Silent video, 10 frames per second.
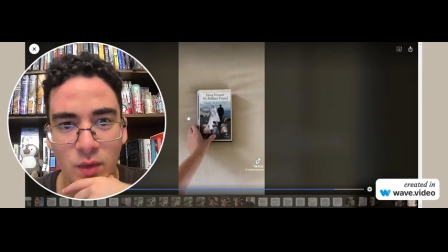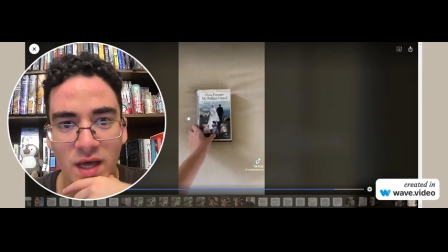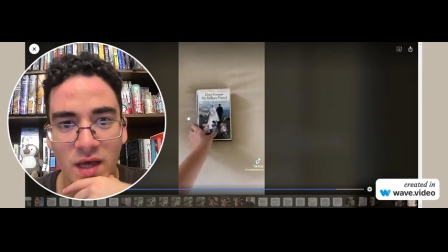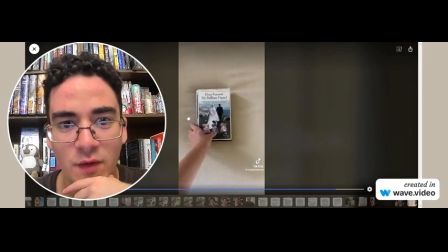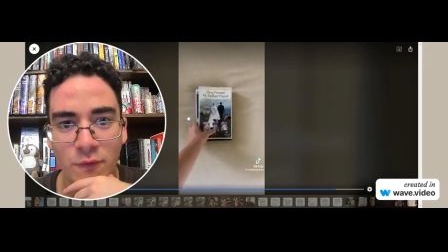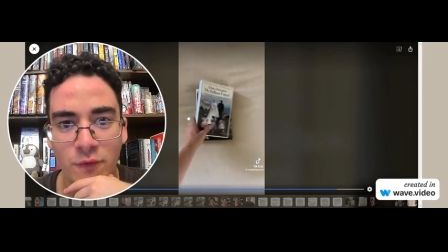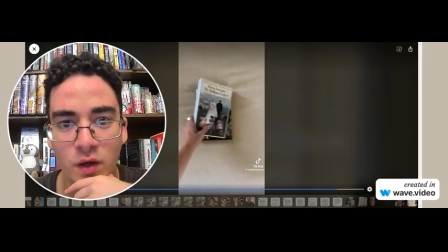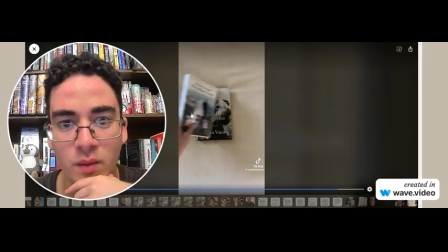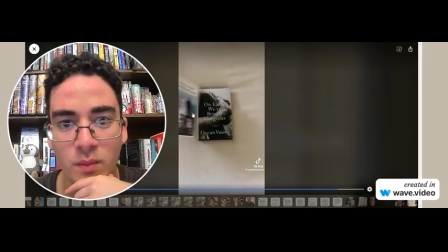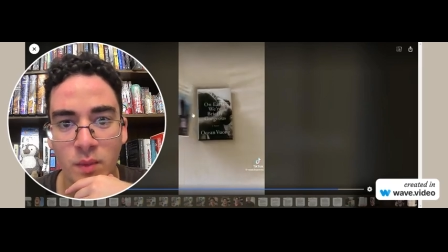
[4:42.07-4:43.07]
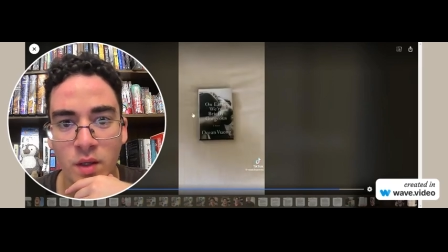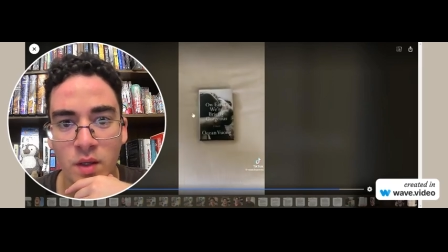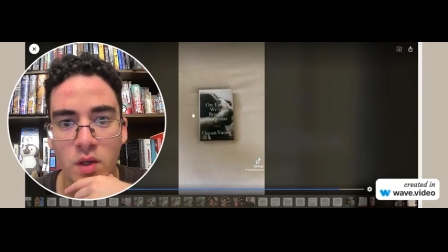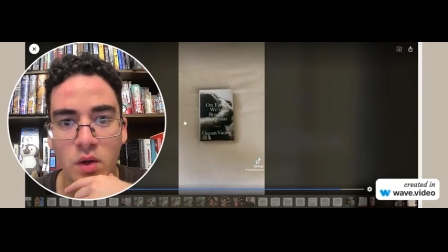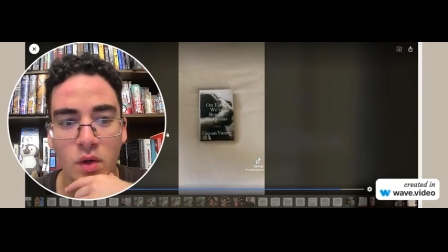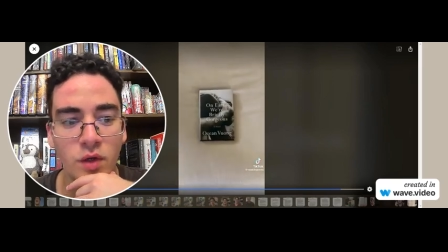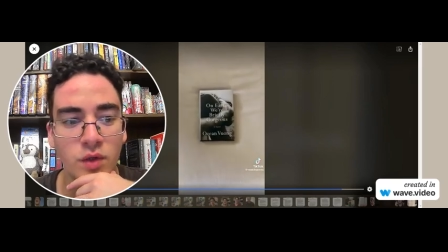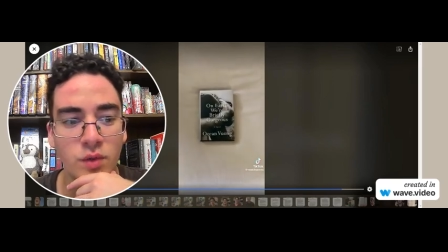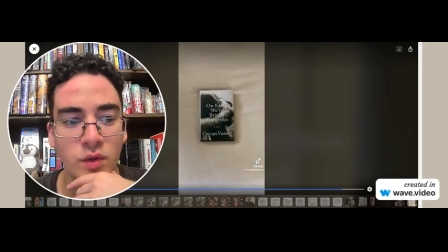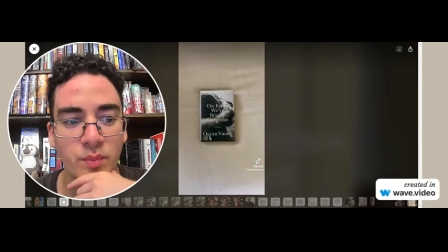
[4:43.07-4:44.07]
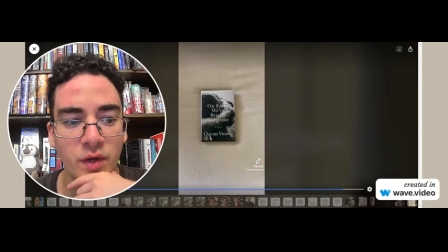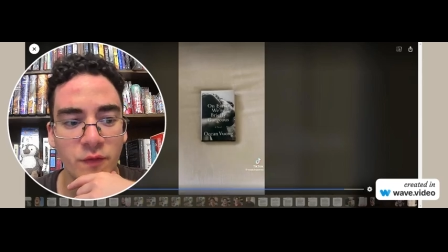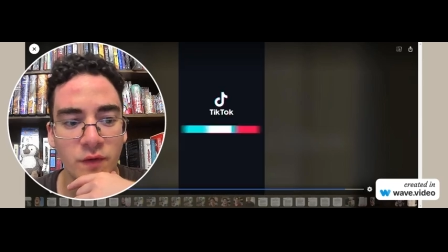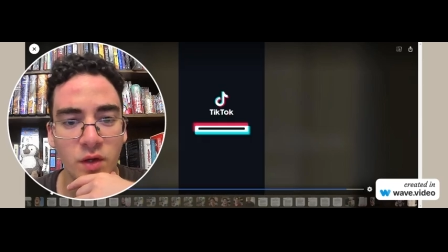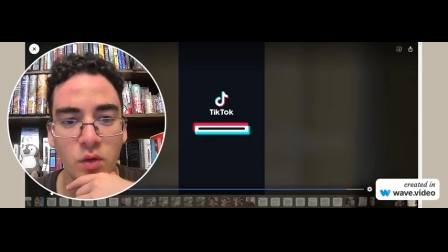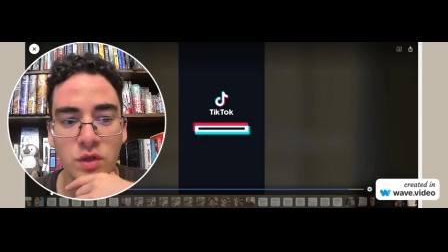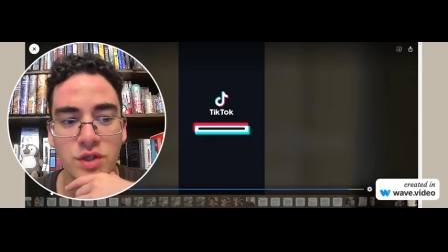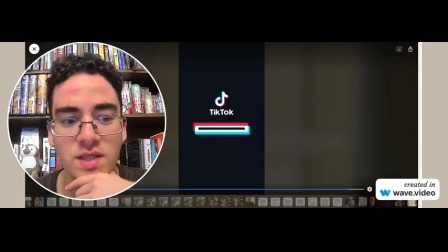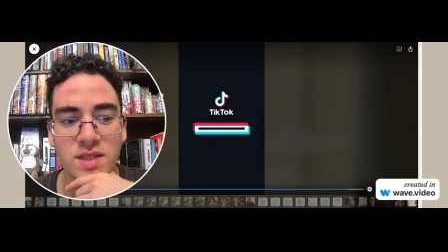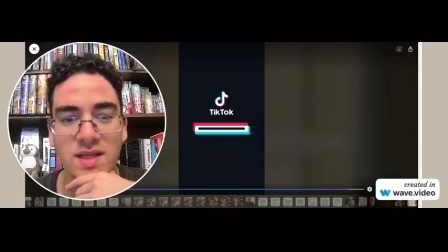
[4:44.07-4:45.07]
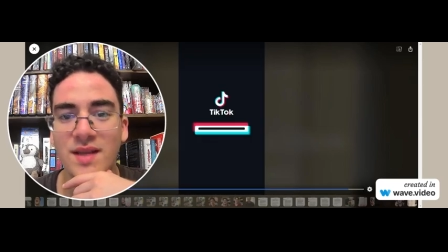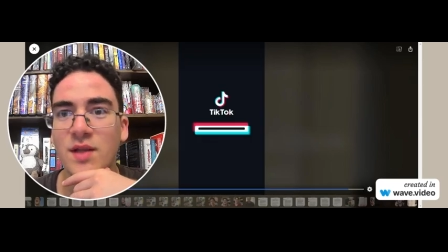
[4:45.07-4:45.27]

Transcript: we have um, On Earth We're Briefly Gorgeous.